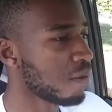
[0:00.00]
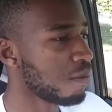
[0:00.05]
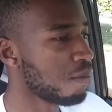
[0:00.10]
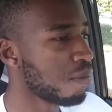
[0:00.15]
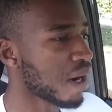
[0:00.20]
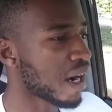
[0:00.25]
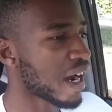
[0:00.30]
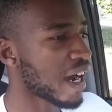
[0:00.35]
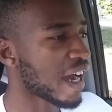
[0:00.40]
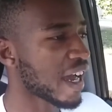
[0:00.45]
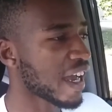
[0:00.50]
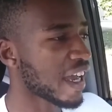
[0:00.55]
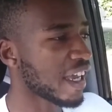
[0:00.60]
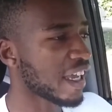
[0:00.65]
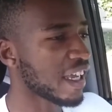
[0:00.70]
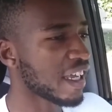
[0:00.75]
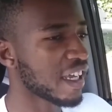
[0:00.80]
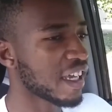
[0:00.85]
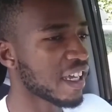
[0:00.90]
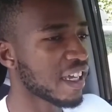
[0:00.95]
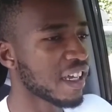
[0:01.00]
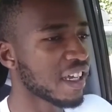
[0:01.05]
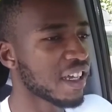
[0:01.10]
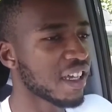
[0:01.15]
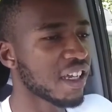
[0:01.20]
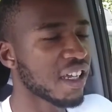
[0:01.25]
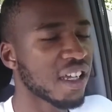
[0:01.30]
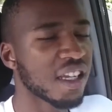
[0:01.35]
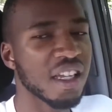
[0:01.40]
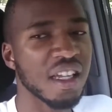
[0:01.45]
by
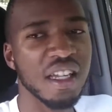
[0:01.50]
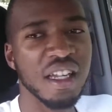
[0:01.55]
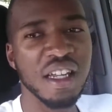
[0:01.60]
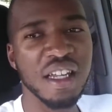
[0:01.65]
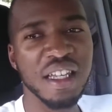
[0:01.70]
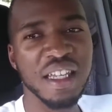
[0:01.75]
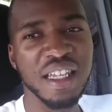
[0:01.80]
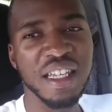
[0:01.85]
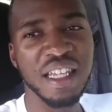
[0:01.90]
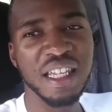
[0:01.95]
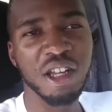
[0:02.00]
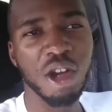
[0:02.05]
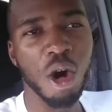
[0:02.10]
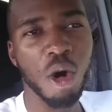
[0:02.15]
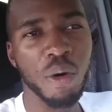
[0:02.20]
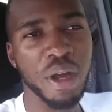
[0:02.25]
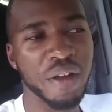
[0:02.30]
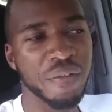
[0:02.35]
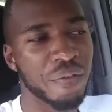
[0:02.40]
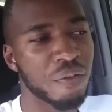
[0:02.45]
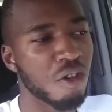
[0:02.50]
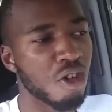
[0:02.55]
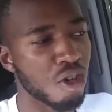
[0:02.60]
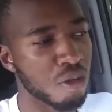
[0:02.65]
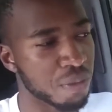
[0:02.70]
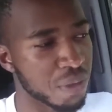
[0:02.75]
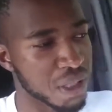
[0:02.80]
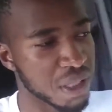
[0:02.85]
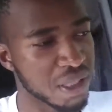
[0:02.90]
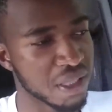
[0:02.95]
egoic
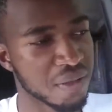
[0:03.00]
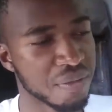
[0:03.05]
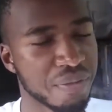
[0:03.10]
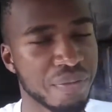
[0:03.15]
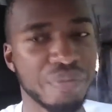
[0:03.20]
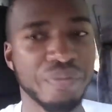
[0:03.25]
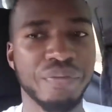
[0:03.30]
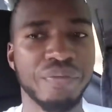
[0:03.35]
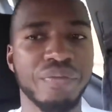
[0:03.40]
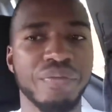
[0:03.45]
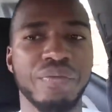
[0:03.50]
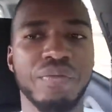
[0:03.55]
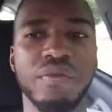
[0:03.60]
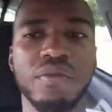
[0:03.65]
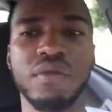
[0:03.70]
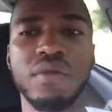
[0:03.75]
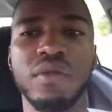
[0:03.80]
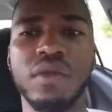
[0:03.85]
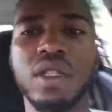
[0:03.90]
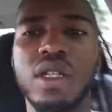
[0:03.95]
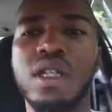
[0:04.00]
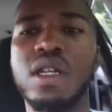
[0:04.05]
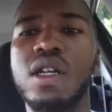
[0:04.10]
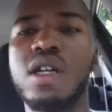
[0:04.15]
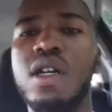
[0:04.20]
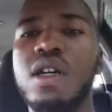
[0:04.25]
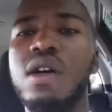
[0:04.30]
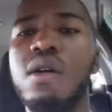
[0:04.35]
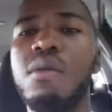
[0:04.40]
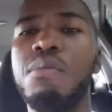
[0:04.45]
forms,
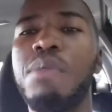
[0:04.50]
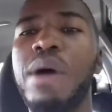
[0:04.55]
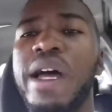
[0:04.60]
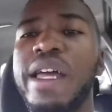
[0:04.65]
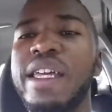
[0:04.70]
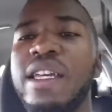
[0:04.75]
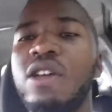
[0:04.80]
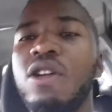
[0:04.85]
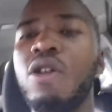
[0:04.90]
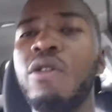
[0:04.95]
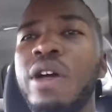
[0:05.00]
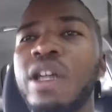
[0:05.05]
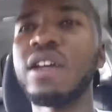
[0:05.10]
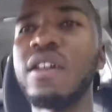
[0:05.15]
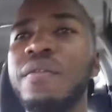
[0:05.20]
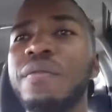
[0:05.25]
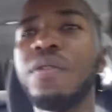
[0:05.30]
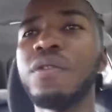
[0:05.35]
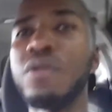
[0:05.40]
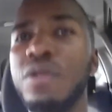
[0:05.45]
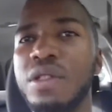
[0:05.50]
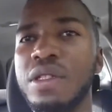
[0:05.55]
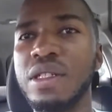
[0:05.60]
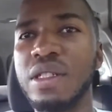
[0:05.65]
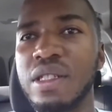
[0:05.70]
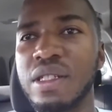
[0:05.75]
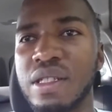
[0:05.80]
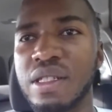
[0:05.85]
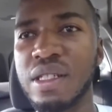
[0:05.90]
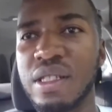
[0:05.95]
by egoic
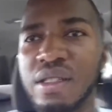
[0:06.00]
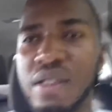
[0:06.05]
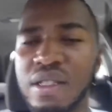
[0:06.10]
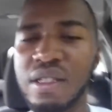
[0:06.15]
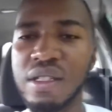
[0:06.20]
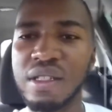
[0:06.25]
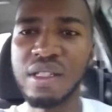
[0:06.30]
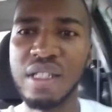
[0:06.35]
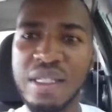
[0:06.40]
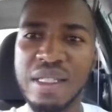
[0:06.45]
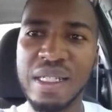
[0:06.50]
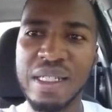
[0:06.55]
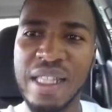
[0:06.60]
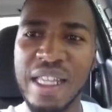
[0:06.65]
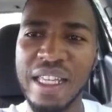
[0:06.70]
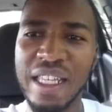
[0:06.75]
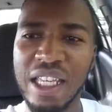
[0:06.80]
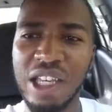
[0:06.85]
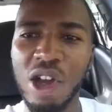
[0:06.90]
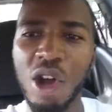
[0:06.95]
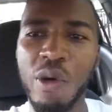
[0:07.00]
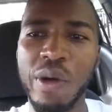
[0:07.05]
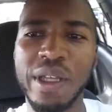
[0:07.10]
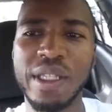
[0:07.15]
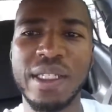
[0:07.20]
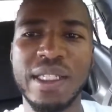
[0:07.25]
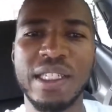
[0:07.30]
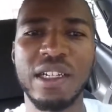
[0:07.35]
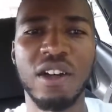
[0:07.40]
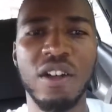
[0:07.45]
influences. This is the
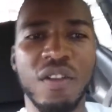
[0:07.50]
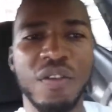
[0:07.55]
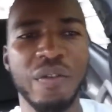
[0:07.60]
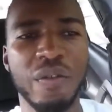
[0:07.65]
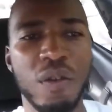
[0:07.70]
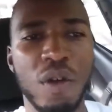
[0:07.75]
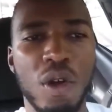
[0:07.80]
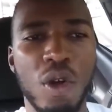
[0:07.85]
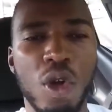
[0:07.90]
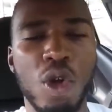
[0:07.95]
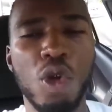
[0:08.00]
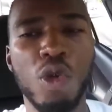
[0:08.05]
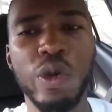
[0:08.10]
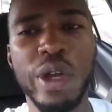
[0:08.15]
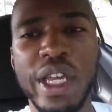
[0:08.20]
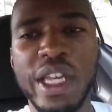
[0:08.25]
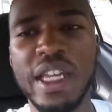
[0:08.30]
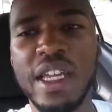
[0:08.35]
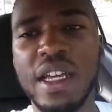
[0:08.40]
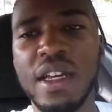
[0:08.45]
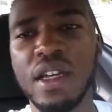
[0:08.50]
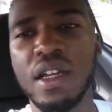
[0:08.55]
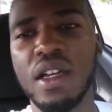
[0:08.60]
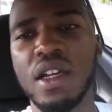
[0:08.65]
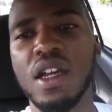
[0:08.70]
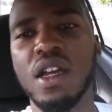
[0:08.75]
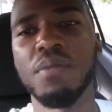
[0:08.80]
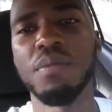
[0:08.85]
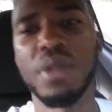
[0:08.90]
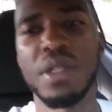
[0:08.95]
egoic self, who we
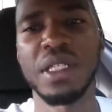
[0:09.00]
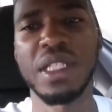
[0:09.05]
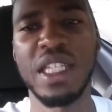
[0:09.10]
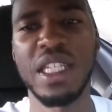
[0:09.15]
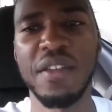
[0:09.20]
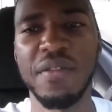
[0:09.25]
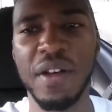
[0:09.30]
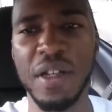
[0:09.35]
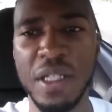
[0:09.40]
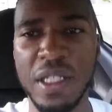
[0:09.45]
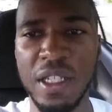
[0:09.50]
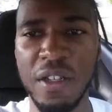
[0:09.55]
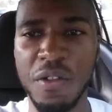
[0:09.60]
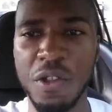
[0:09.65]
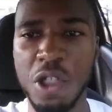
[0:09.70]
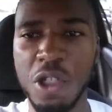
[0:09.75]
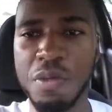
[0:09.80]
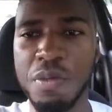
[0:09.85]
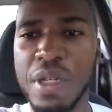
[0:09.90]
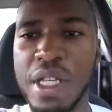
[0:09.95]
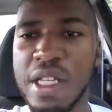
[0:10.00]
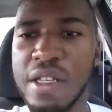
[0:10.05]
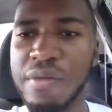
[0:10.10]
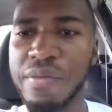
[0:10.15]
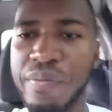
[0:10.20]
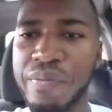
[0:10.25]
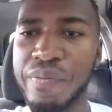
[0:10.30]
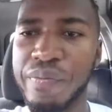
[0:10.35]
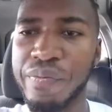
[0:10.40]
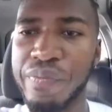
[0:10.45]
perceive ourselves to be.
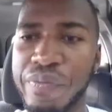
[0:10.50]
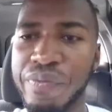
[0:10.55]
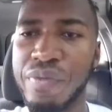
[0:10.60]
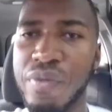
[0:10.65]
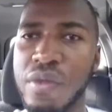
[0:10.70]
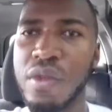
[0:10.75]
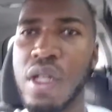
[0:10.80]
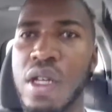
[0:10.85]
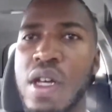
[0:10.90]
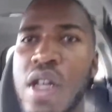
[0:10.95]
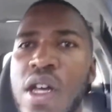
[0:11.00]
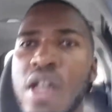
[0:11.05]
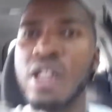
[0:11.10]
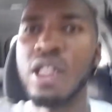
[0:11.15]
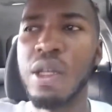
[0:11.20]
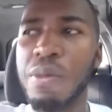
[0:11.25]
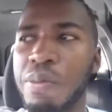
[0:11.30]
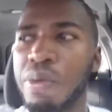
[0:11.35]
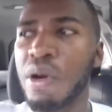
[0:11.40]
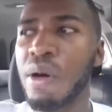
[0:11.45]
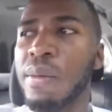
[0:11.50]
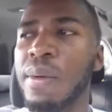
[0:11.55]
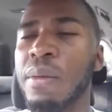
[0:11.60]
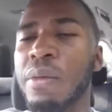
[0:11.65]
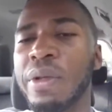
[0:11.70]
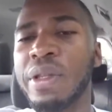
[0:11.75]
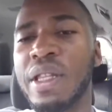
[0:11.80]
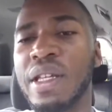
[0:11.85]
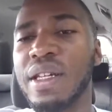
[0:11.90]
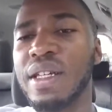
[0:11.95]
The problem
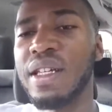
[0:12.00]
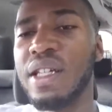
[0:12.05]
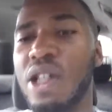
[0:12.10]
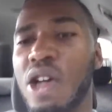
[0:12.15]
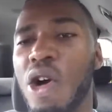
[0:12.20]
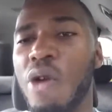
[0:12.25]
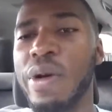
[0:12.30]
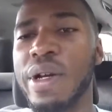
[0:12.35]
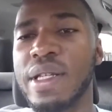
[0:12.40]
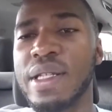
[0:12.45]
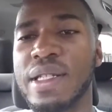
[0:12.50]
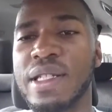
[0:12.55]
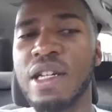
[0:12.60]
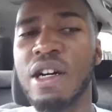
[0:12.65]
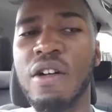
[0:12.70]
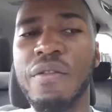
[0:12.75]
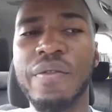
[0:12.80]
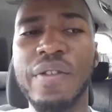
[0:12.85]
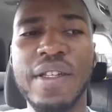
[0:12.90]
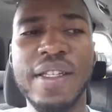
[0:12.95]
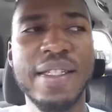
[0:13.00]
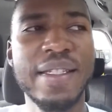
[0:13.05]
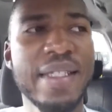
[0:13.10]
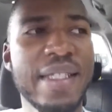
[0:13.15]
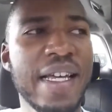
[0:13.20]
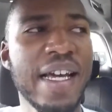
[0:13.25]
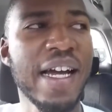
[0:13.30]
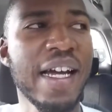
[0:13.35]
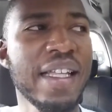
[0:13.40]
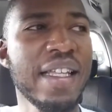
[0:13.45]
with the egoic self
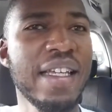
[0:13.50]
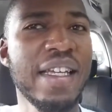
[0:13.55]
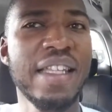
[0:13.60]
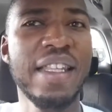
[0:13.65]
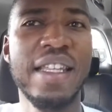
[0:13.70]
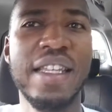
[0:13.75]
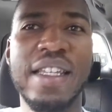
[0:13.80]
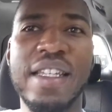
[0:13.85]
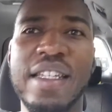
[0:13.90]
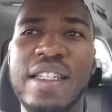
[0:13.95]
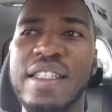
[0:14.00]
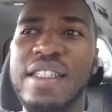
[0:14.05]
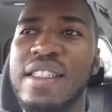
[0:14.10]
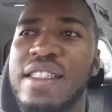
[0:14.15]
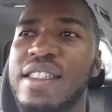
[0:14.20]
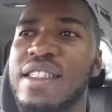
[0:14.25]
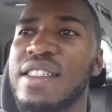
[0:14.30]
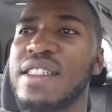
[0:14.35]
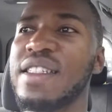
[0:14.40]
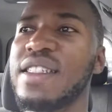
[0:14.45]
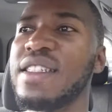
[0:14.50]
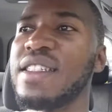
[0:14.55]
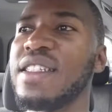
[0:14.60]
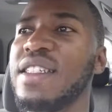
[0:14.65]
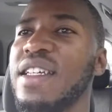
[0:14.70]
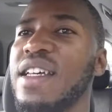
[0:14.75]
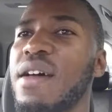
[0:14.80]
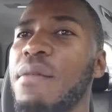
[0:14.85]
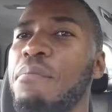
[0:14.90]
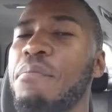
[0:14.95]
is that it is
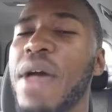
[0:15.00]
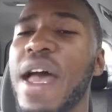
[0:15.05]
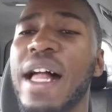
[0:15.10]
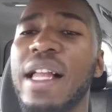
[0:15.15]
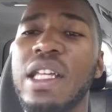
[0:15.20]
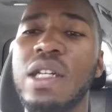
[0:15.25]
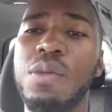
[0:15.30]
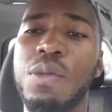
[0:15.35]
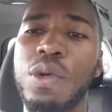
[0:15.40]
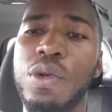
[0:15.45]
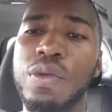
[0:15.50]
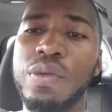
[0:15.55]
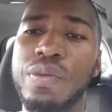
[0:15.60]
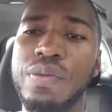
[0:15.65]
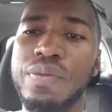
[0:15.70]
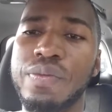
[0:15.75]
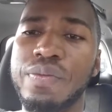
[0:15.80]
malleable.